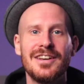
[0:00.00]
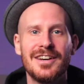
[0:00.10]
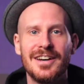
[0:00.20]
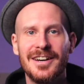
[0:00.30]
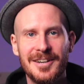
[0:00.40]

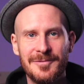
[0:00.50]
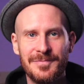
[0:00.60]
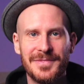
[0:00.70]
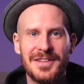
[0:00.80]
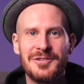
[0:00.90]

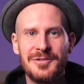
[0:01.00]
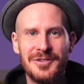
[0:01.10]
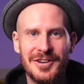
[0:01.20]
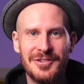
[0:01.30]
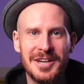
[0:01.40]
um, to
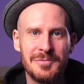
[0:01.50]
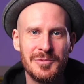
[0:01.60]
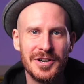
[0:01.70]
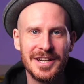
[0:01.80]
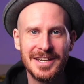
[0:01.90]
create more
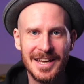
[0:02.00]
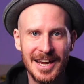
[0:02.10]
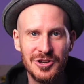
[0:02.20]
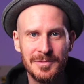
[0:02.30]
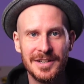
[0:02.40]

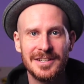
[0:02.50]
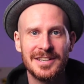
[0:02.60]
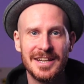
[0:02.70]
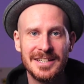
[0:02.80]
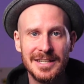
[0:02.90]
engagement
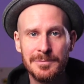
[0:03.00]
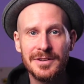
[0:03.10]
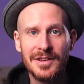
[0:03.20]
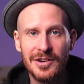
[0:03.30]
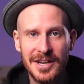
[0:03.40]
and deepen
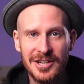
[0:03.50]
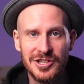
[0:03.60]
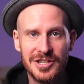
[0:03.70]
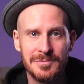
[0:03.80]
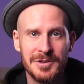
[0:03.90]
the
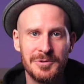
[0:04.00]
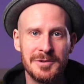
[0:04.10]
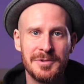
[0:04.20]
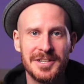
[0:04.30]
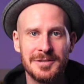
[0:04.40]
connections between
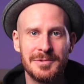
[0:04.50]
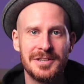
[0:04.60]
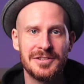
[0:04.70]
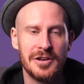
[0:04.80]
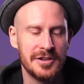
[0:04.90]

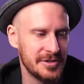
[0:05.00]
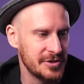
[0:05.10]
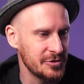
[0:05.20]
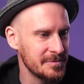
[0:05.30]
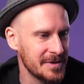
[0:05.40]
participants on
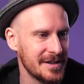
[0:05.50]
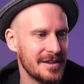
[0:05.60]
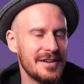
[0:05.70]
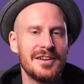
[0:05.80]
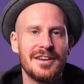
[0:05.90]
Zoom
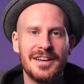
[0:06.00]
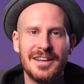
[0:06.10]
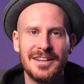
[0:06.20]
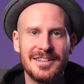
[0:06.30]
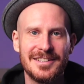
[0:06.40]

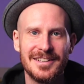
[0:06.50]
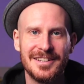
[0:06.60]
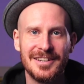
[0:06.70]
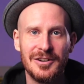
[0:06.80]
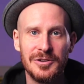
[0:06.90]
and
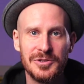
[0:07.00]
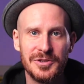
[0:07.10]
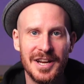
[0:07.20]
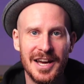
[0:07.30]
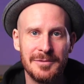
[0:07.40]
uh, also in
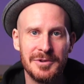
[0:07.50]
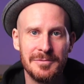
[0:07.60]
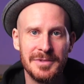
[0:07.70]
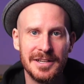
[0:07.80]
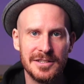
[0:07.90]
hybrid
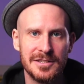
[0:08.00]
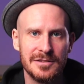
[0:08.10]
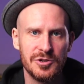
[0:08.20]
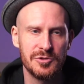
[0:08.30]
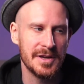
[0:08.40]
meetings,
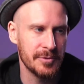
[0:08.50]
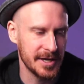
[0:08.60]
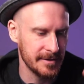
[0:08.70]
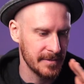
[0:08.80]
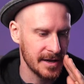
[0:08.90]
which by the way,
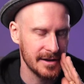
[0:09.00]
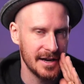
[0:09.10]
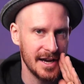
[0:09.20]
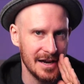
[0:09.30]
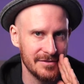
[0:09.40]
I
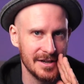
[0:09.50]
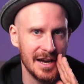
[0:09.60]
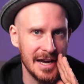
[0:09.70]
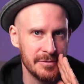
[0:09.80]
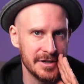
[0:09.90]
have a
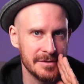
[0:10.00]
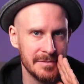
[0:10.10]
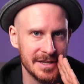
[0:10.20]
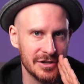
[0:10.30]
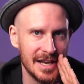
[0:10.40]
hybrid
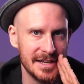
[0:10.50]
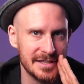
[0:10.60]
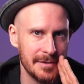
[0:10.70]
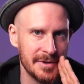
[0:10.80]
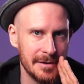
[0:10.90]
masterclass
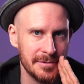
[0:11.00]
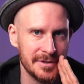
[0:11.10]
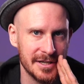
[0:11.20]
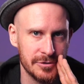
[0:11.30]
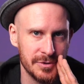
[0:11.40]
coming up
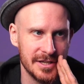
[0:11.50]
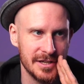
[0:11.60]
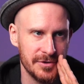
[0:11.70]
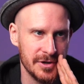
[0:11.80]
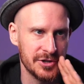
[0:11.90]
next week.
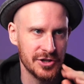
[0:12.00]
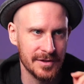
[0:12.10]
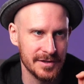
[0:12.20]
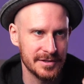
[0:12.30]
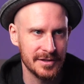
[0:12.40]
If you're watching
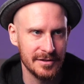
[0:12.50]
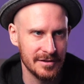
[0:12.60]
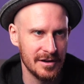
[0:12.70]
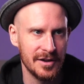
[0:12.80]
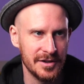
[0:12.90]
this
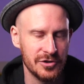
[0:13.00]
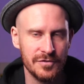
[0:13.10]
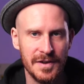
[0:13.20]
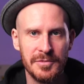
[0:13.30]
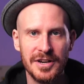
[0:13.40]
on
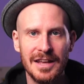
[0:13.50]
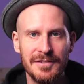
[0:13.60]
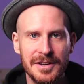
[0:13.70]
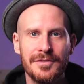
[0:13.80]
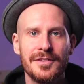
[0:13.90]
November
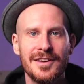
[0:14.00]
11th.